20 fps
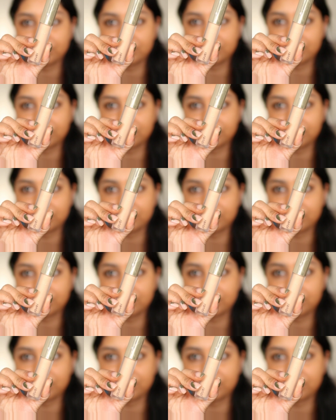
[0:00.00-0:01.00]
know if this is gonna be the
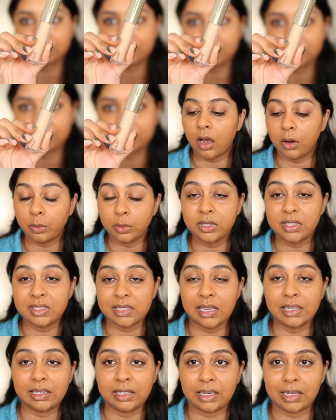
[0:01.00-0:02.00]
right shade i was
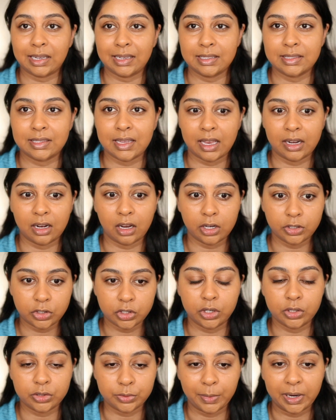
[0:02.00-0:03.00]
sent these and i
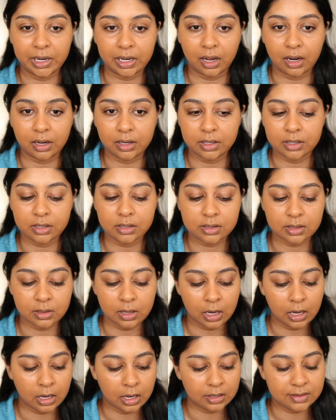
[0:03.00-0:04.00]
chose my colors
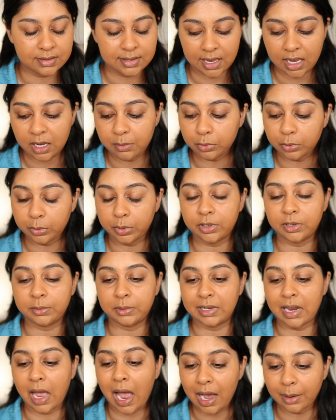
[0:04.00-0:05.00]
sable would have
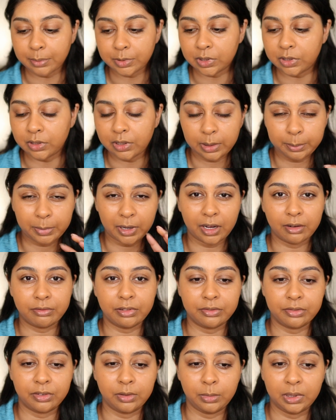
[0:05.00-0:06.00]
been absolutely
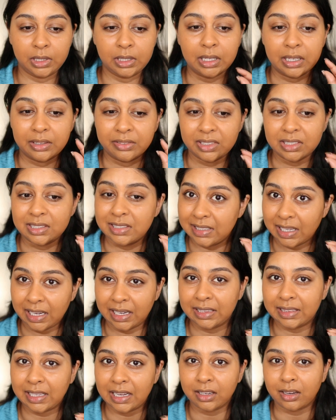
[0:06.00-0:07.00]
perfect for me if it
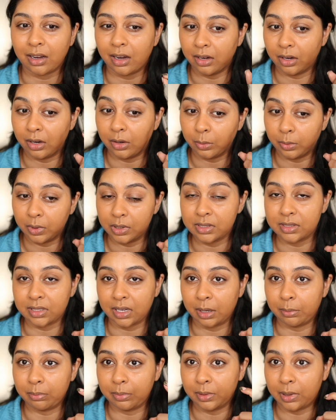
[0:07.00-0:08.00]
stayed that color
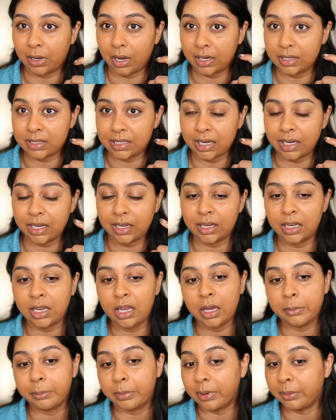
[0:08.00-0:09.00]
once i applied it
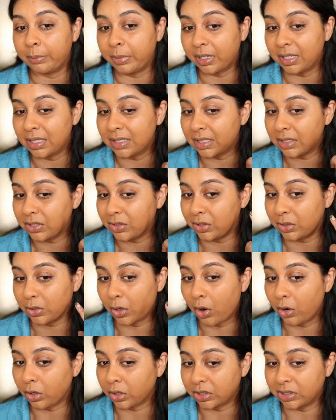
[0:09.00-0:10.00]
but because it's just
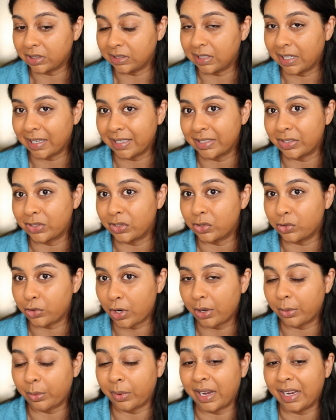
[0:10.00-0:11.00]
oxidized
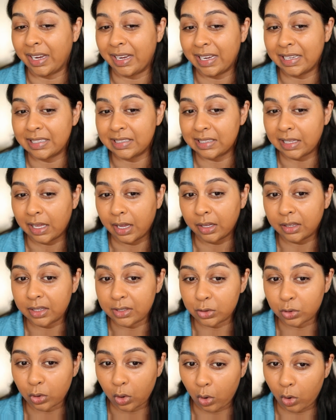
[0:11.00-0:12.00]
straight away it's like
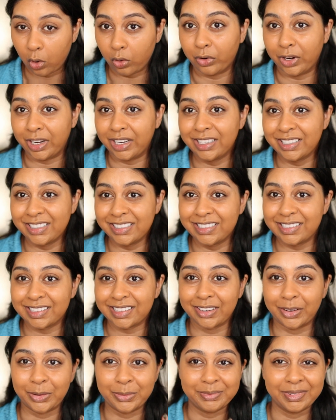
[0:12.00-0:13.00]
this orange
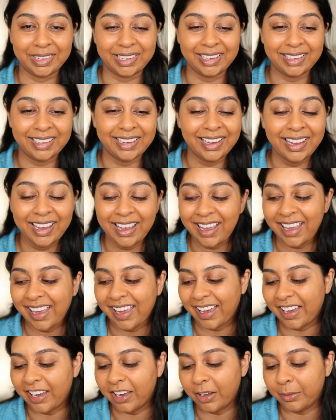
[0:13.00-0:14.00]
on me
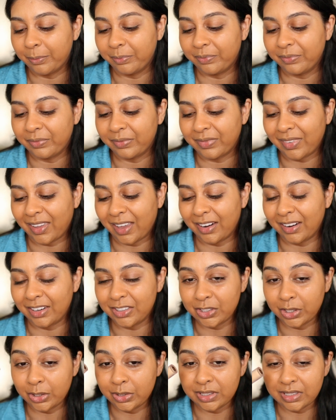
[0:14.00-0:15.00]
um, and
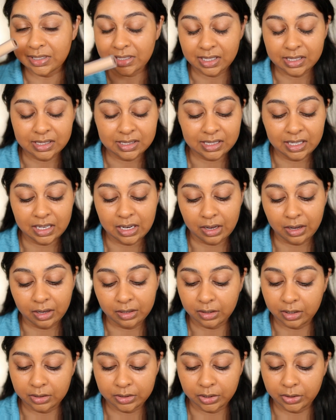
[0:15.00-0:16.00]
i chose this
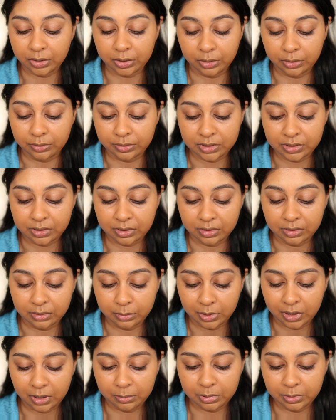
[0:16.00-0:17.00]
concealer and i don't know if it's
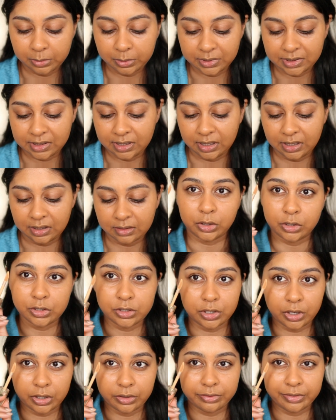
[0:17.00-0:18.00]
gonna work but we'll see
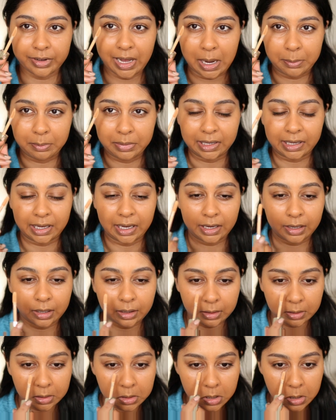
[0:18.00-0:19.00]
got doe foot
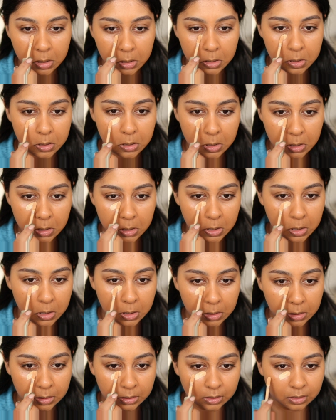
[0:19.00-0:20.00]
applicator
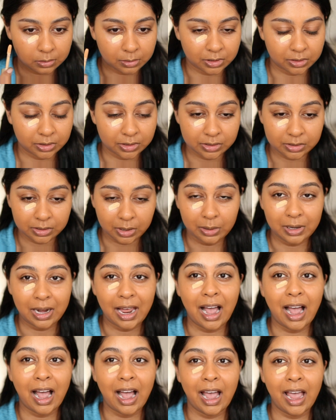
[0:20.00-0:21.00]
oh my god so
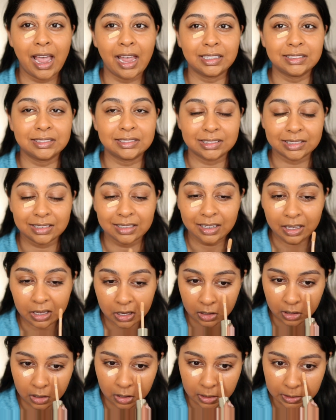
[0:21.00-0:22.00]
light
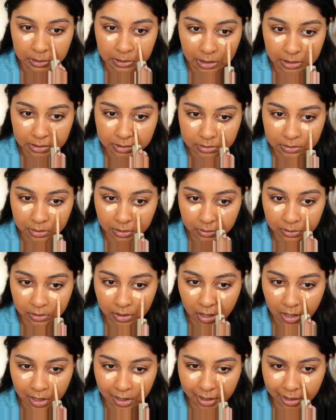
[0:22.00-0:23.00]
that's so
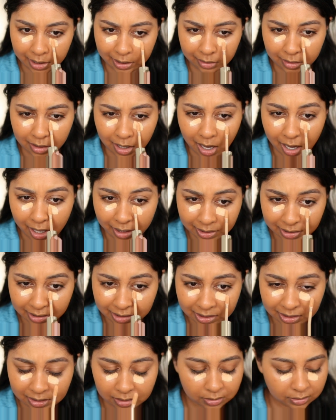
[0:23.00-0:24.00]
light
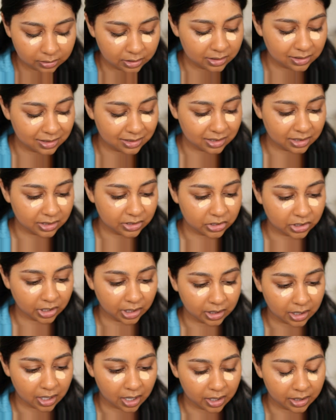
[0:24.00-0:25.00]
honey this is in the
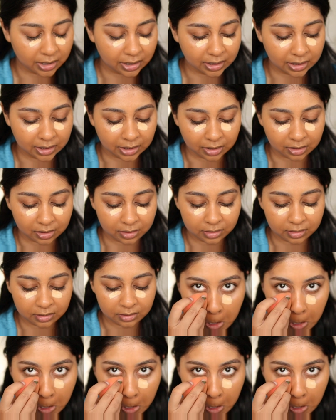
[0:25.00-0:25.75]
shade honey